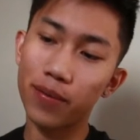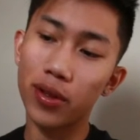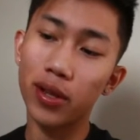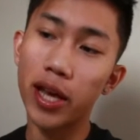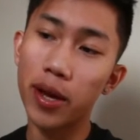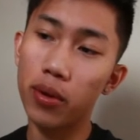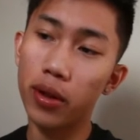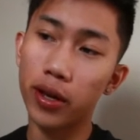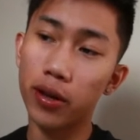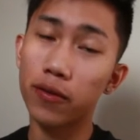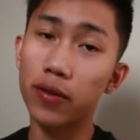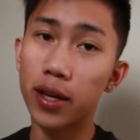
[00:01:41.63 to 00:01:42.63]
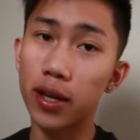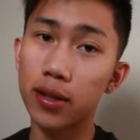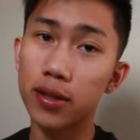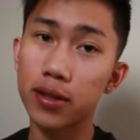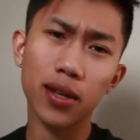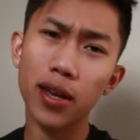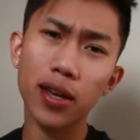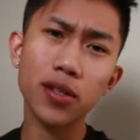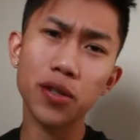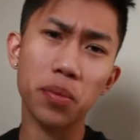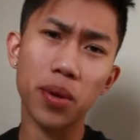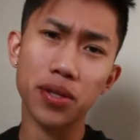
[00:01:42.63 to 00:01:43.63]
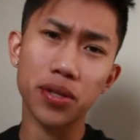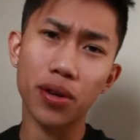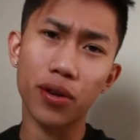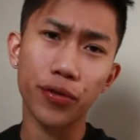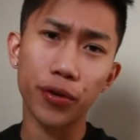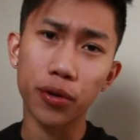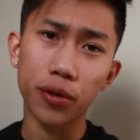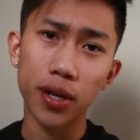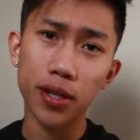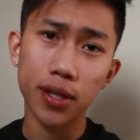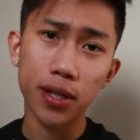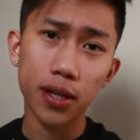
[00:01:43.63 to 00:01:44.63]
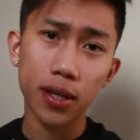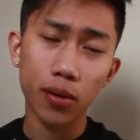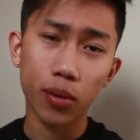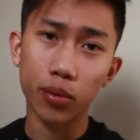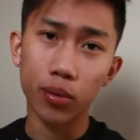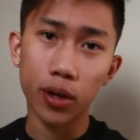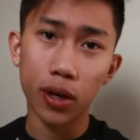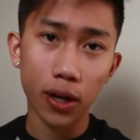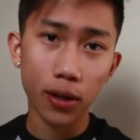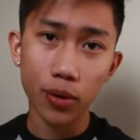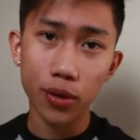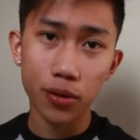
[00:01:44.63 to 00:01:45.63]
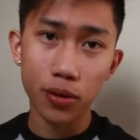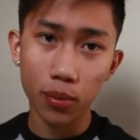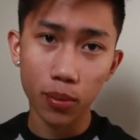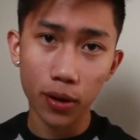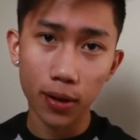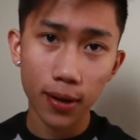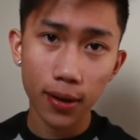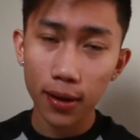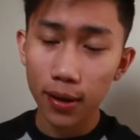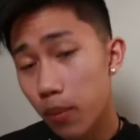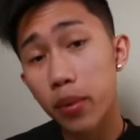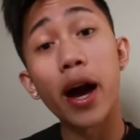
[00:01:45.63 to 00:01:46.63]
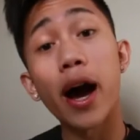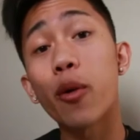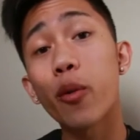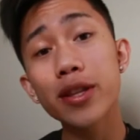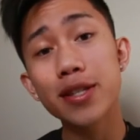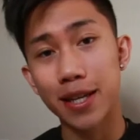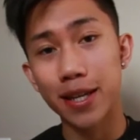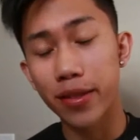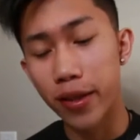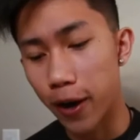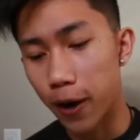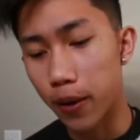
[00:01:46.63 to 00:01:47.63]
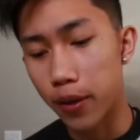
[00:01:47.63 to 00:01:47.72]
the labeling of kids. It just makes us all feel crazy when we're not, we're just human. But yeah, I went in there